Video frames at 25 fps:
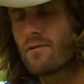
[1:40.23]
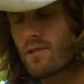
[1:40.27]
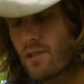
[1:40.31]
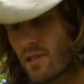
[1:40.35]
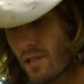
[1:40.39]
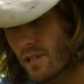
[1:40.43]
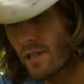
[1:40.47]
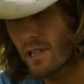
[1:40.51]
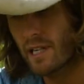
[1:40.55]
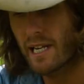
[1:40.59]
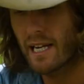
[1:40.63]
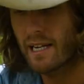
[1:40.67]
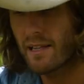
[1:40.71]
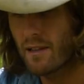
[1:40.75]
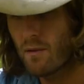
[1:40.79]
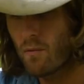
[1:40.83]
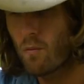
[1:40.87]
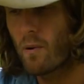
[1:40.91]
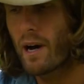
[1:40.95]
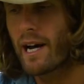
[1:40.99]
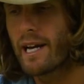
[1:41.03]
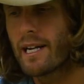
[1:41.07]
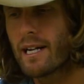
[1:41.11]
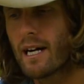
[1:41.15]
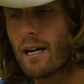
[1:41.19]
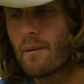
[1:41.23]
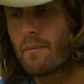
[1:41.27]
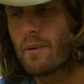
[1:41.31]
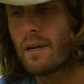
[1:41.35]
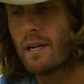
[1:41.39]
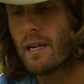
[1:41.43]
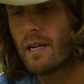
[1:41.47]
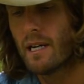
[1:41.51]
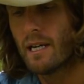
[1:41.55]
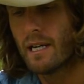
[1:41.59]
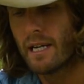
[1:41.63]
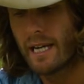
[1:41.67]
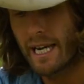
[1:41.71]
just to get the weight up
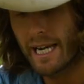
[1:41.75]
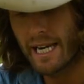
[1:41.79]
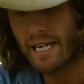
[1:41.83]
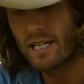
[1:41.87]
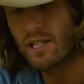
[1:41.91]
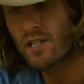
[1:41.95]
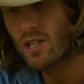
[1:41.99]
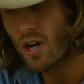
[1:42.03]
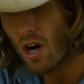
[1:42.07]
in